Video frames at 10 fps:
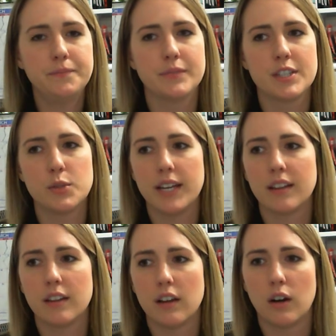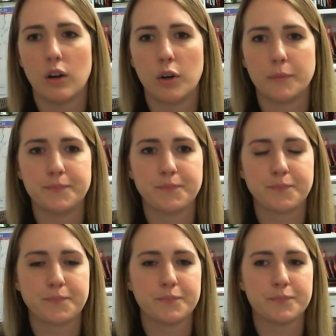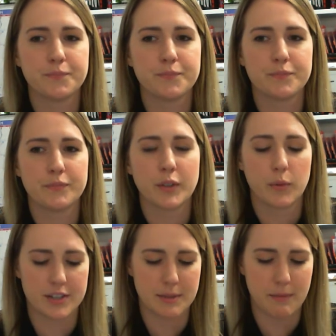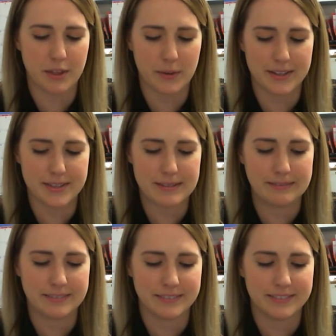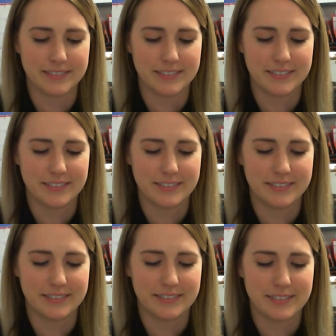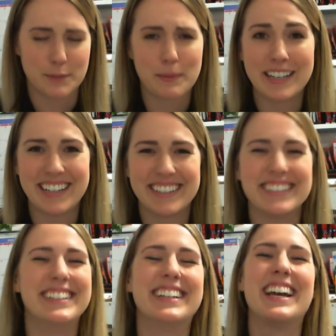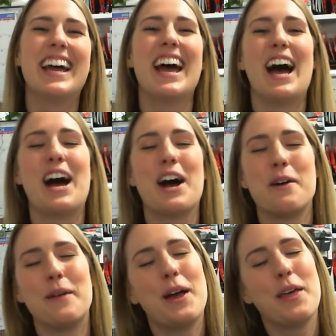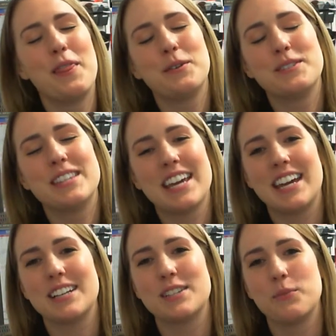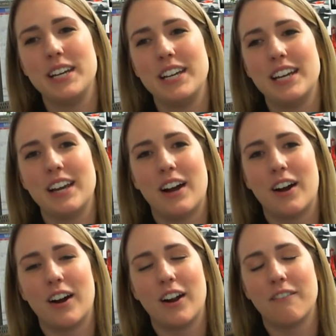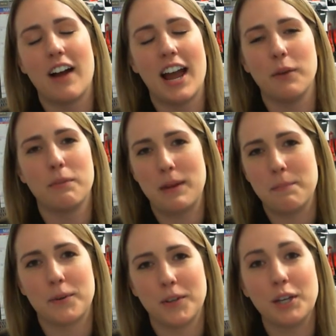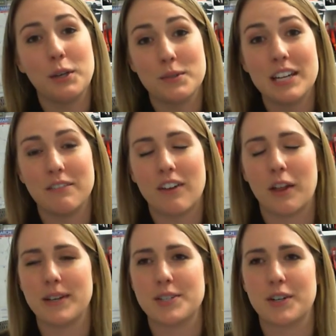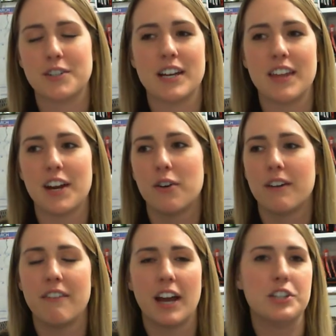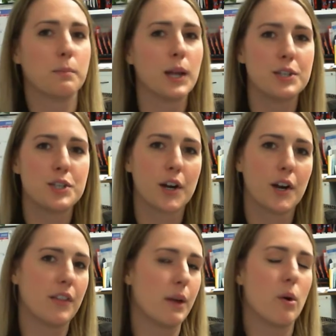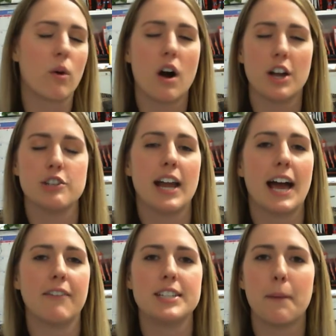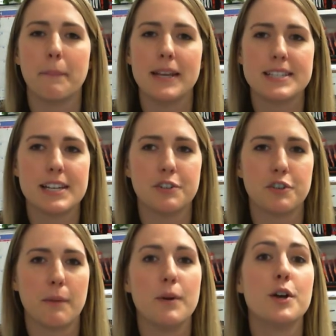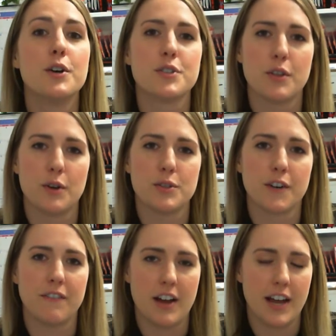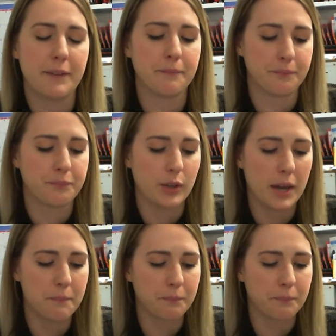Sweet and Low, what are some other ones? Splenda. Those things we are fine with people using following surgery. They don't affect your blood sugar. They won't cause you to have dumping syndrome, so those are fine. Okay?